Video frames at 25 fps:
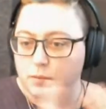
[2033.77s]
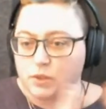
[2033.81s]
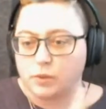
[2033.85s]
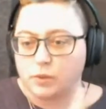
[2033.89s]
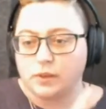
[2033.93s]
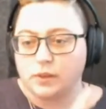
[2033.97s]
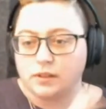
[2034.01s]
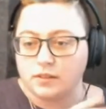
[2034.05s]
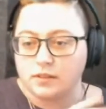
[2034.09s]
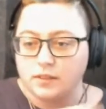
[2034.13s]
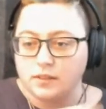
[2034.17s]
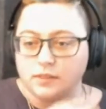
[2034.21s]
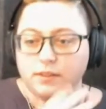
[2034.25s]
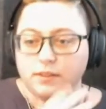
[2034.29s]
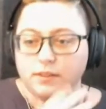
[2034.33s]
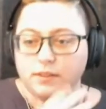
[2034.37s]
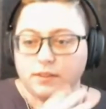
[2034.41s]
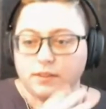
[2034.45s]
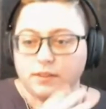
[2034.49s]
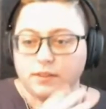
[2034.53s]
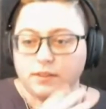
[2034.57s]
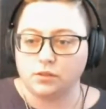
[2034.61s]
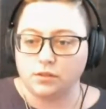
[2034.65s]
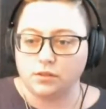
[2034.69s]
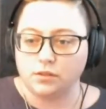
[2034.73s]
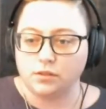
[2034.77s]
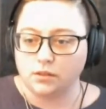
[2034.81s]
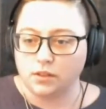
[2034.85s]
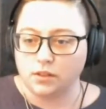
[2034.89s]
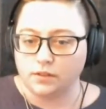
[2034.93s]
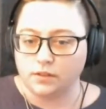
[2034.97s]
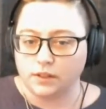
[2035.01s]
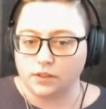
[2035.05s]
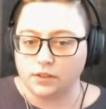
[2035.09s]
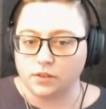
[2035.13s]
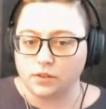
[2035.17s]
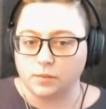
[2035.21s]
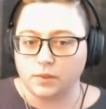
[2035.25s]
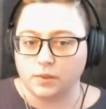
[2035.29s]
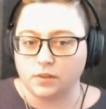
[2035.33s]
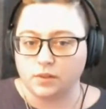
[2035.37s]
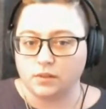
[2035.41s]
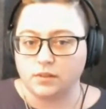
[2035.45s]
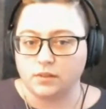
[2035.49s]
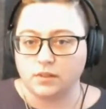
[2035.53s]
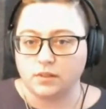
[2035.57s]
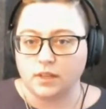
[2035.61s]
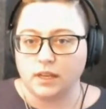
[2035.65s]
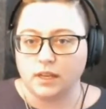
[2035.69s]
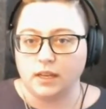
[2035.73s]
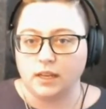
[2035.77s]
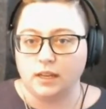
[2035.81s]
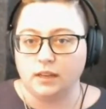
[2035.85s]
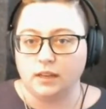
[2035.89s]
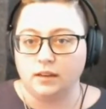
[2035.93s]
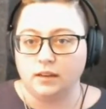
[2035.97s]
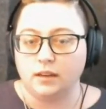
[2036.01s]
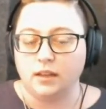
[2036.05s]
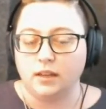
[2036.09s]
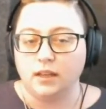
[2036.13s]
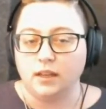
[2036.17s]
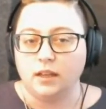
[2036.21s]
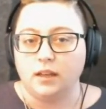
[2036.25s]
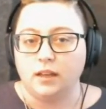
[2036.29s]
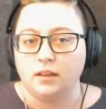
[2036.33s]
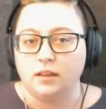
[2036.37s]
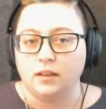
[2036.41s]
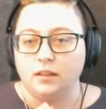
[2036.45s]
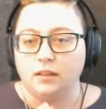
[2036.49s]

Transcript: between stuff like choose your own adventure books and